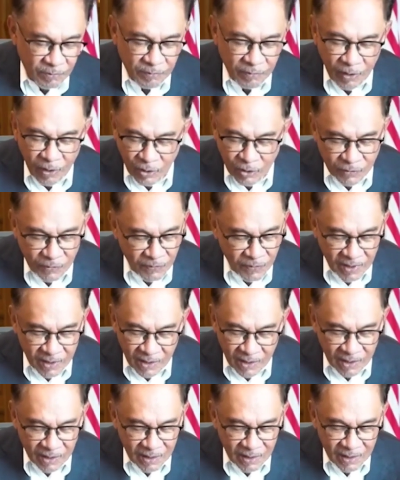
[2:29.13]

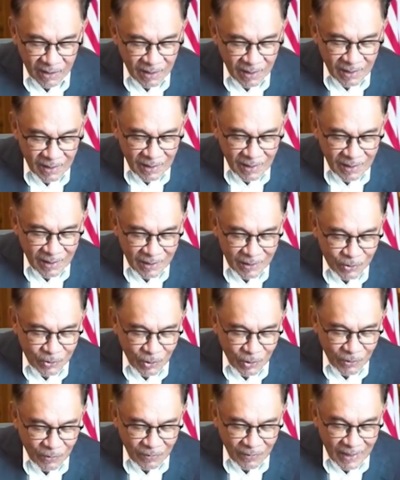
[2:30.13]
philosophical
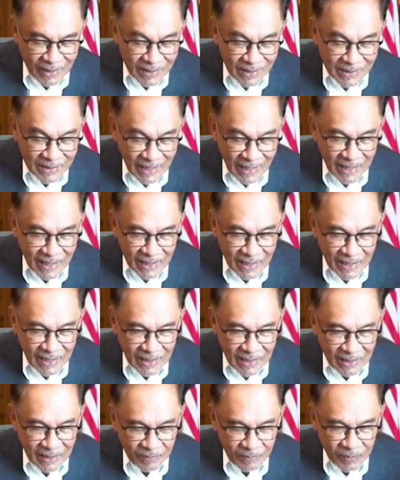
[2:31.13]
sort of
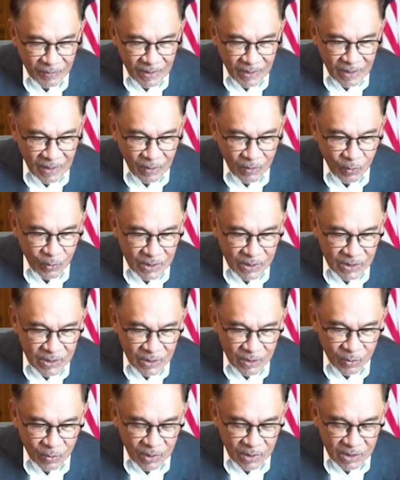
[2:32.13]
understanding, which
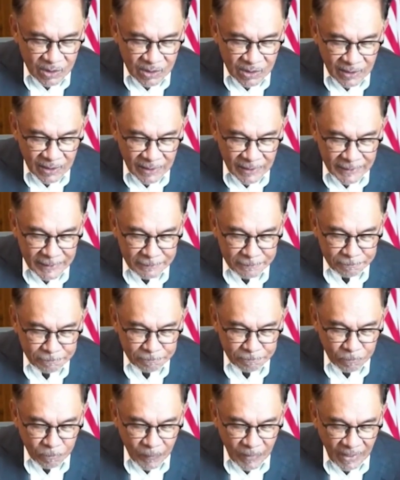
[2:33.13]

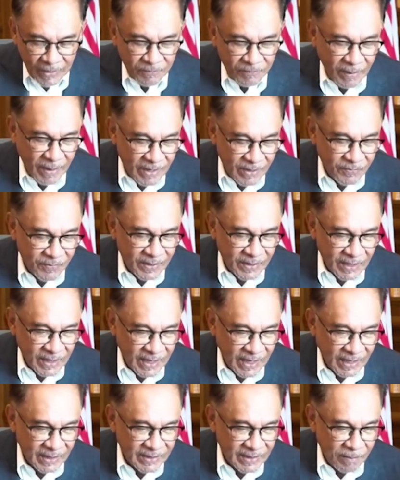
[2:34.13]
have
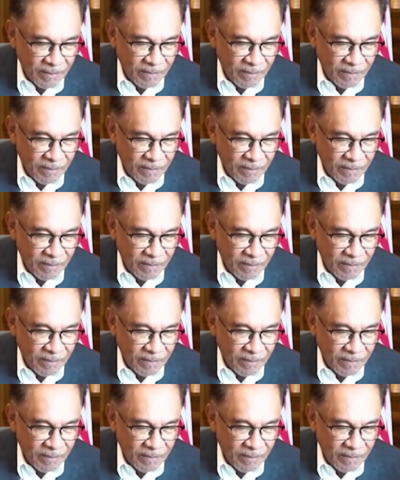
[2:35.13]
benefited us